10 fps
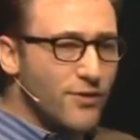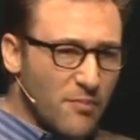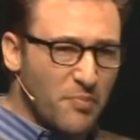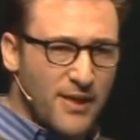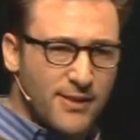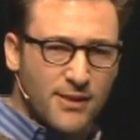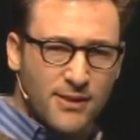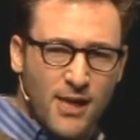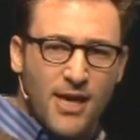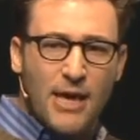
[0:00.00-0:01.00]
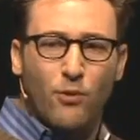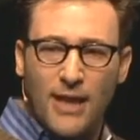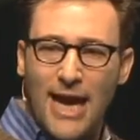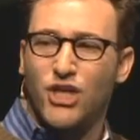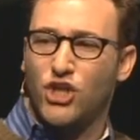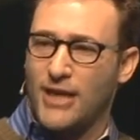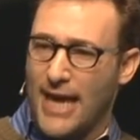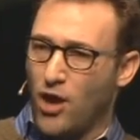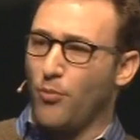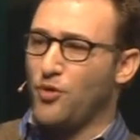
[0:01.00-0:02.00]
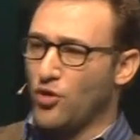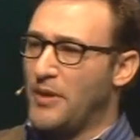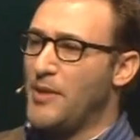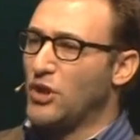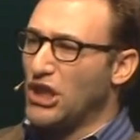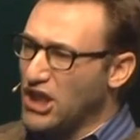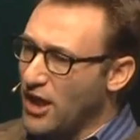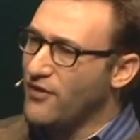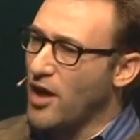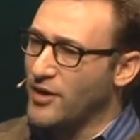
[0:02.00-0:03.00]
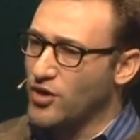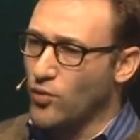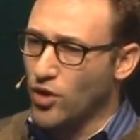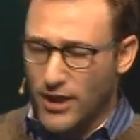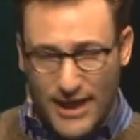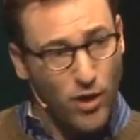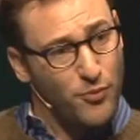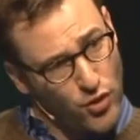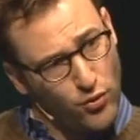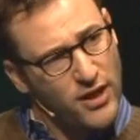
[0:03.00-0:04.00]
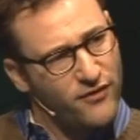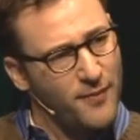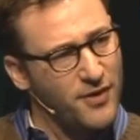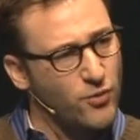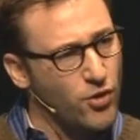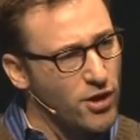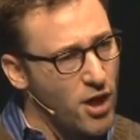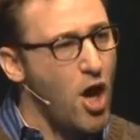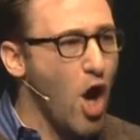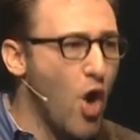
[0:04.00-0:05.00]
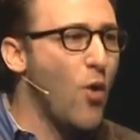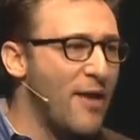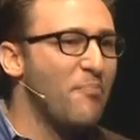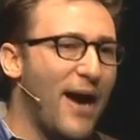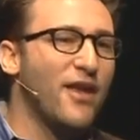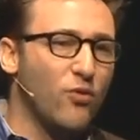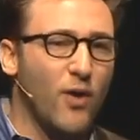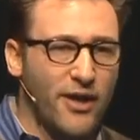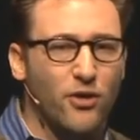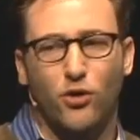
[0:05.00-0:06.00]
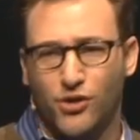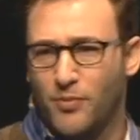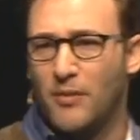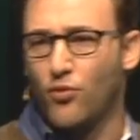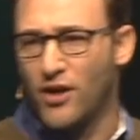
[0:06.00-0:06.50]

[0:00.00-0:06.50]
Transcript: some pieces that will actually help your people love coming to work and help you love coming to work, oh, and by the way, you'll also be more